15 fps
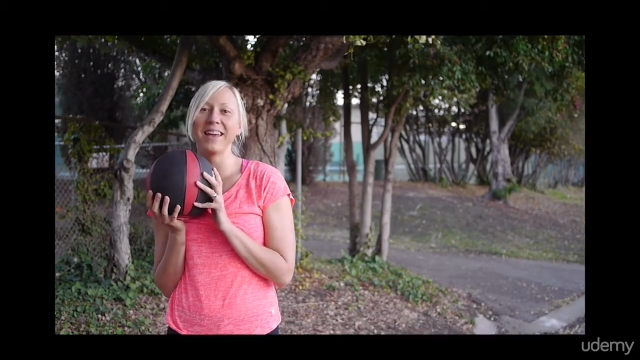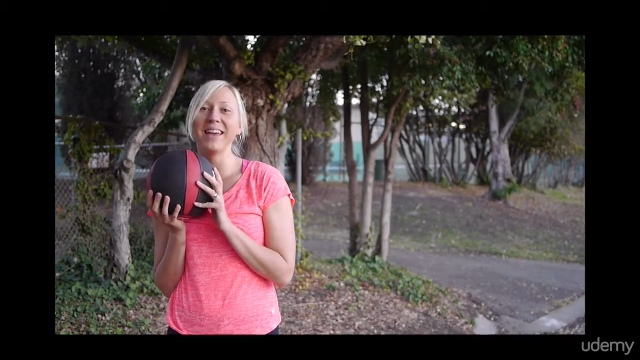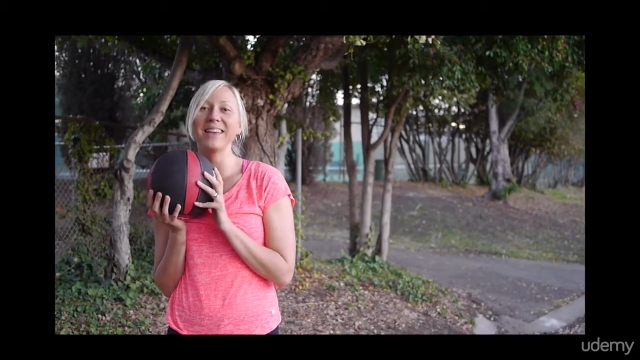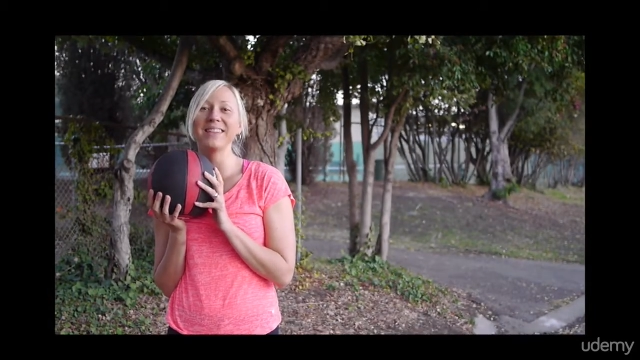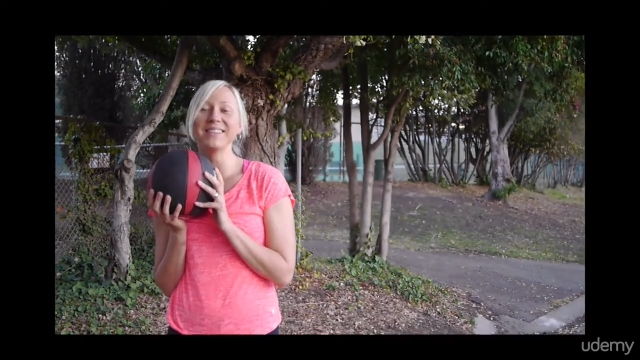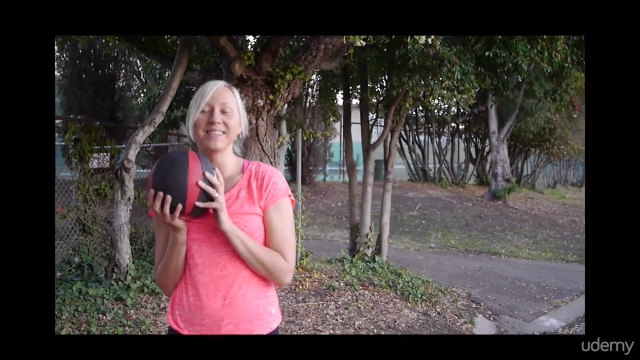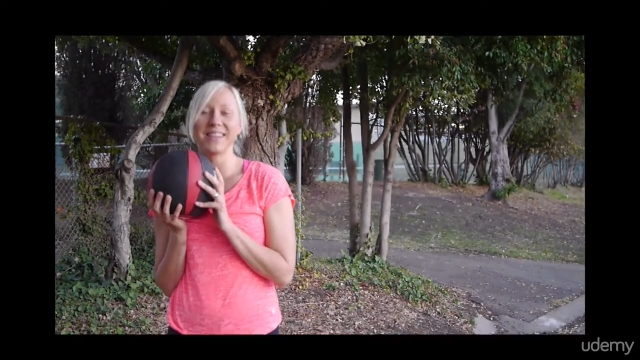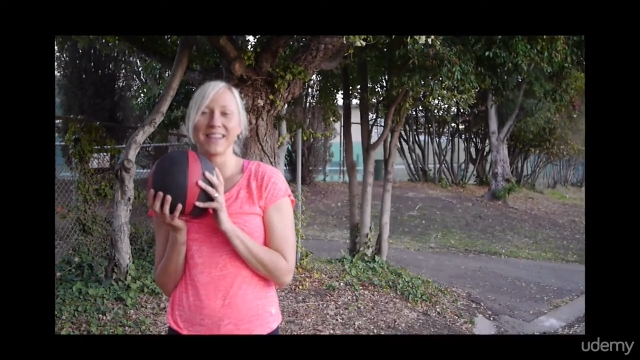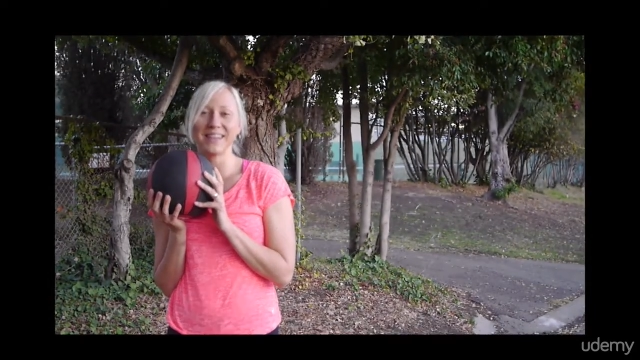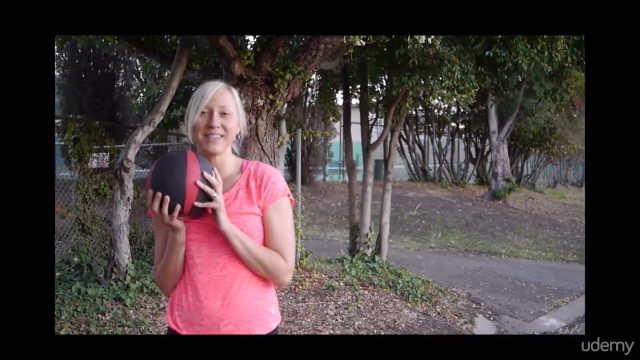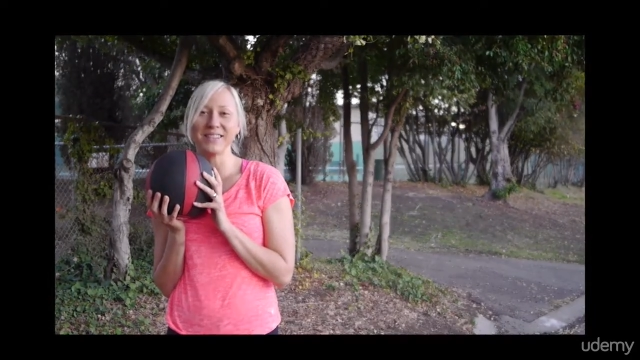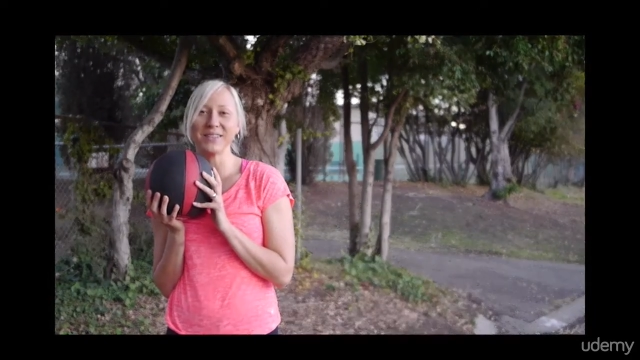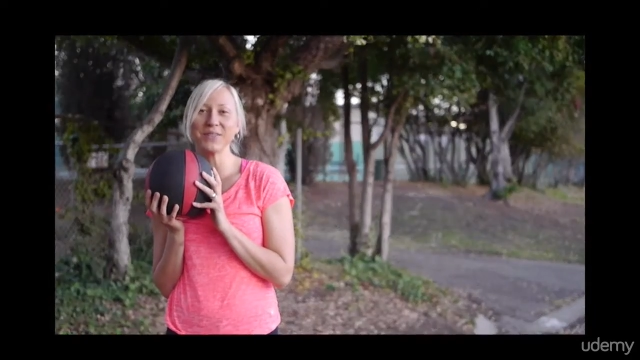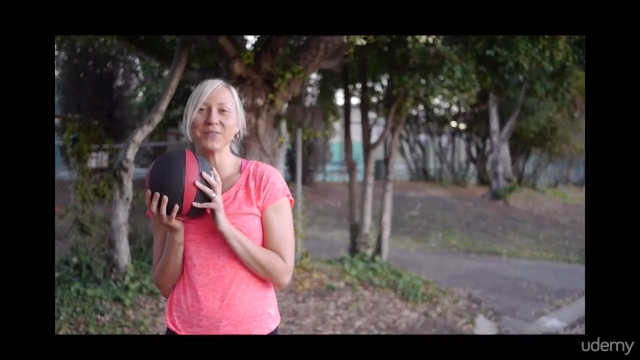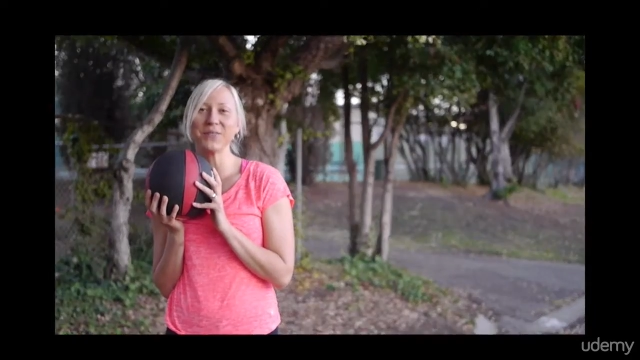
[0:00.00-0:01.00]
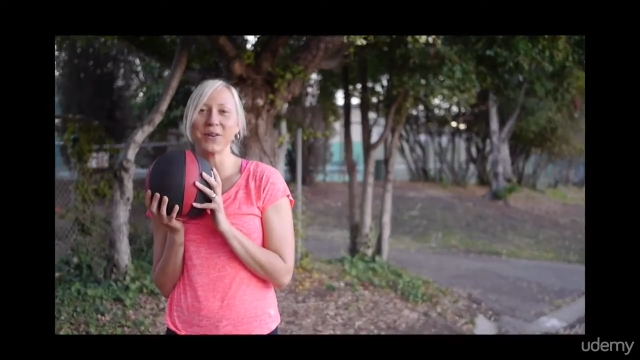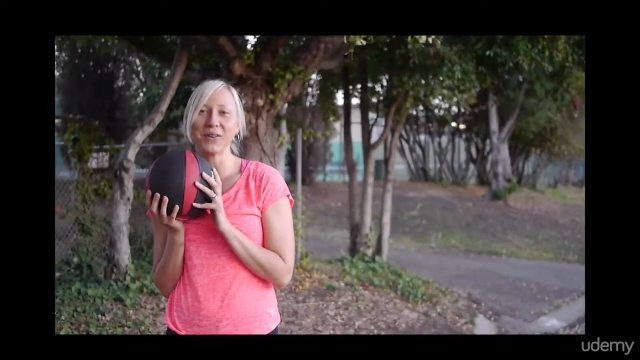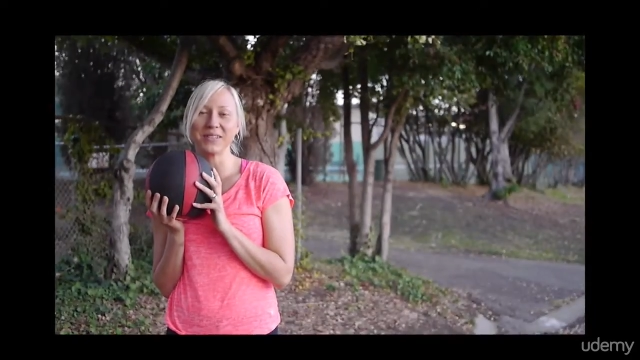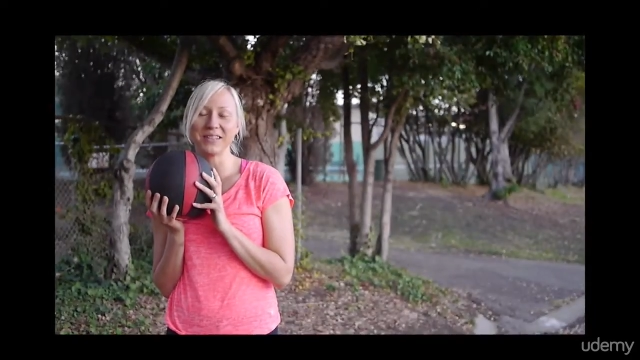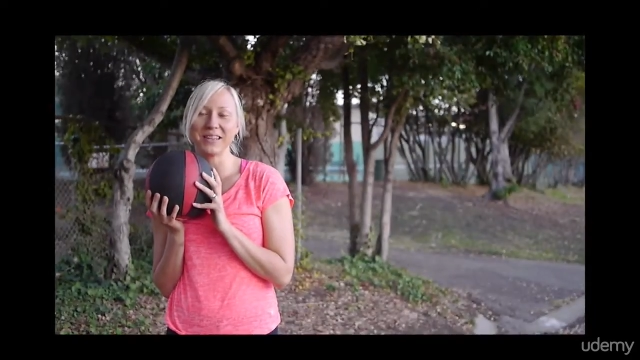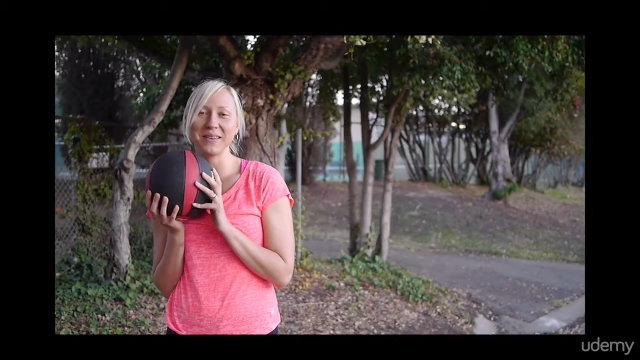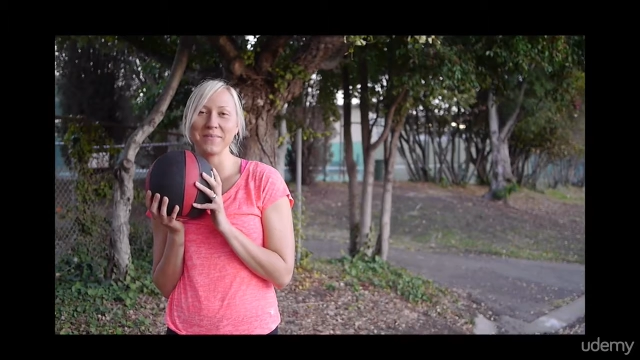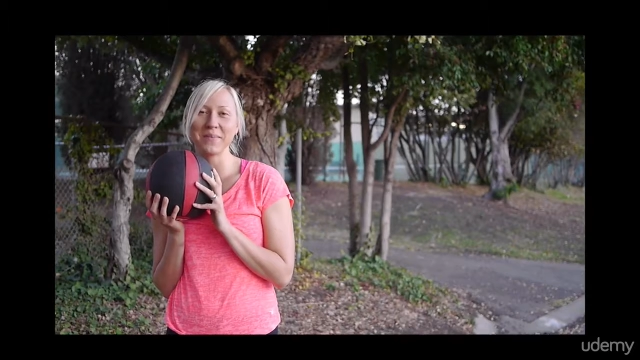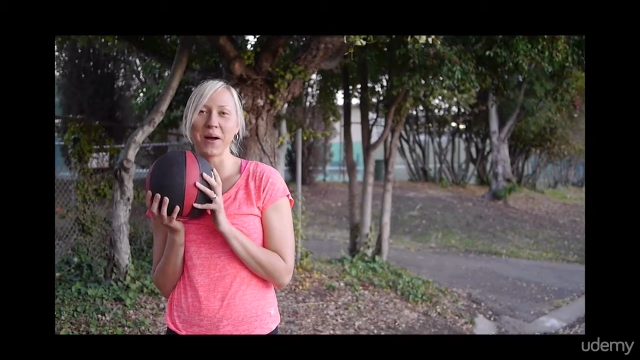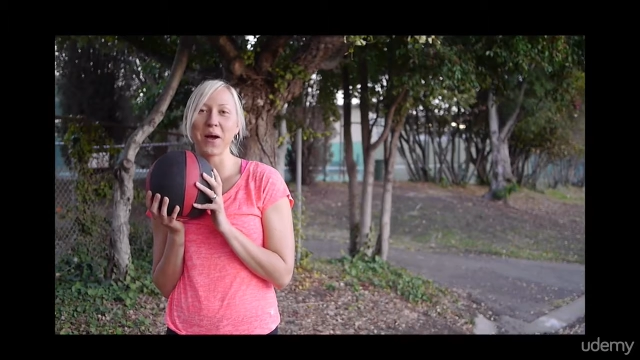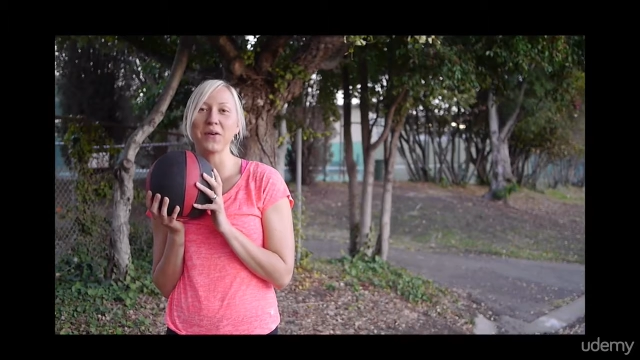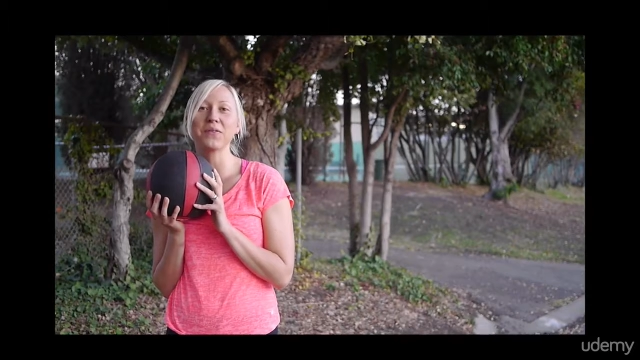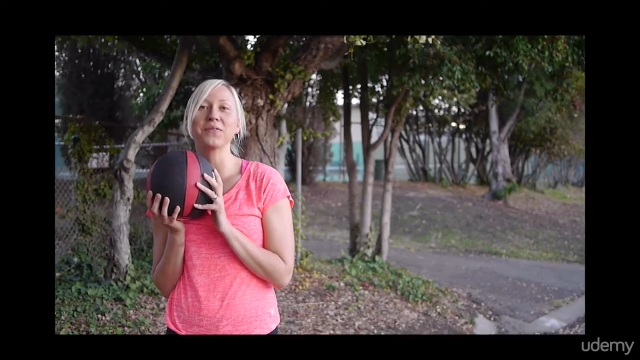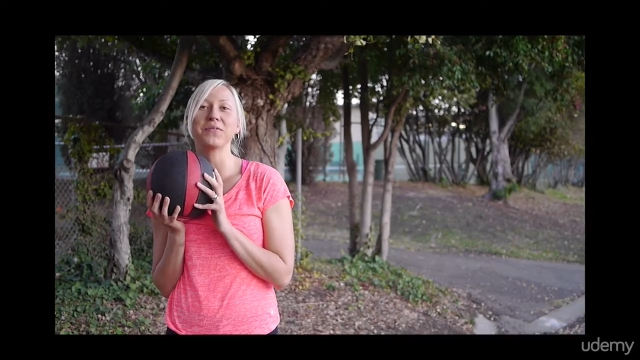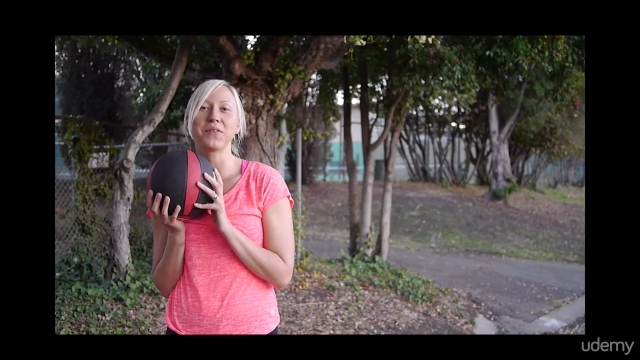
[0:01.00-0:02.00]
and 10 to 14
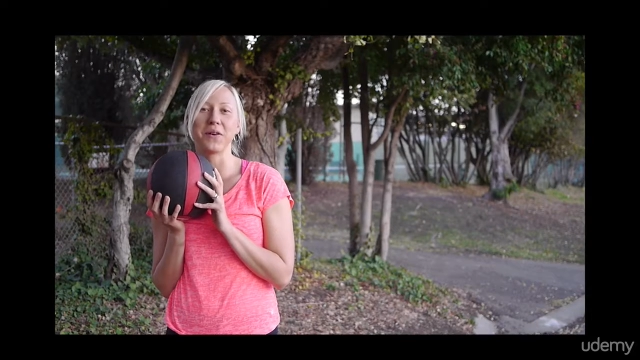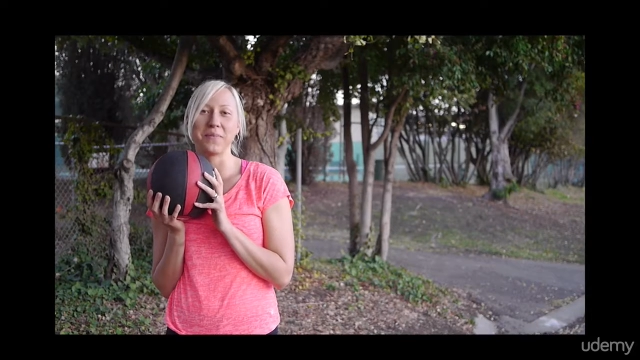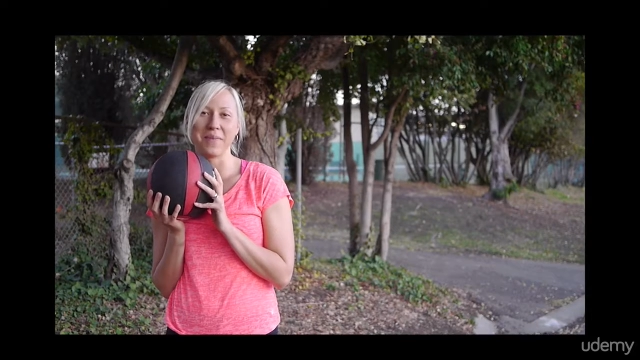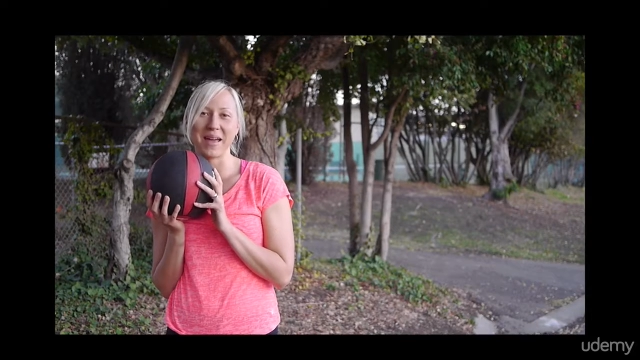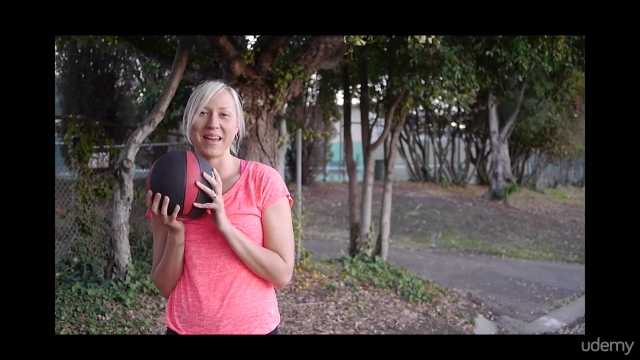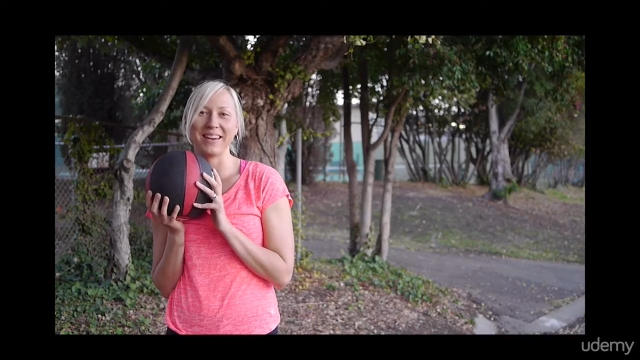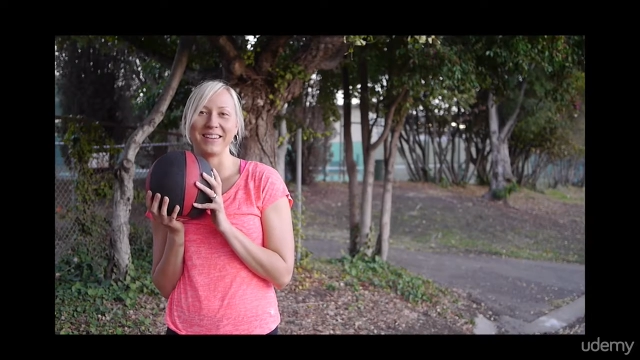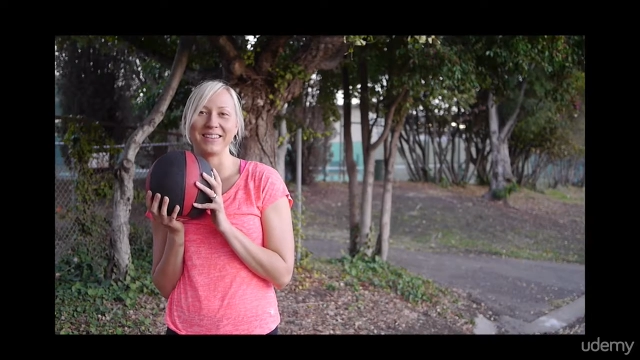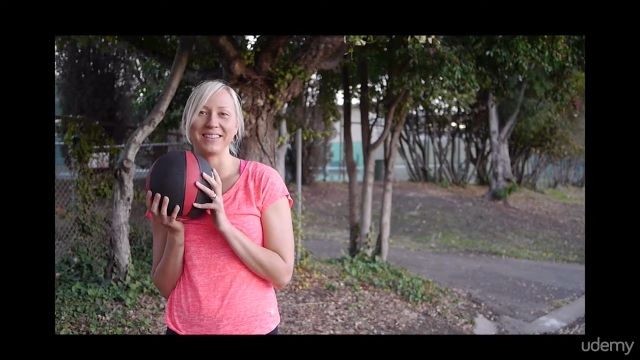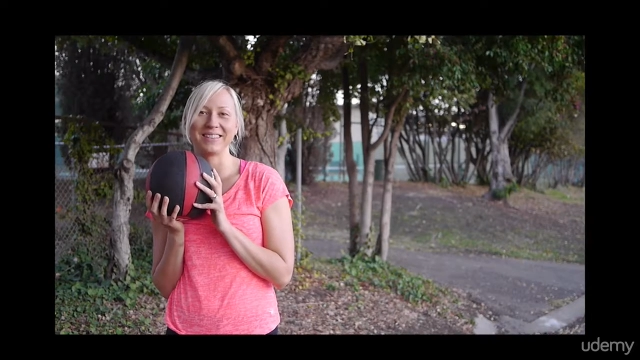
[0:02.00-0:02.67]
pound for men.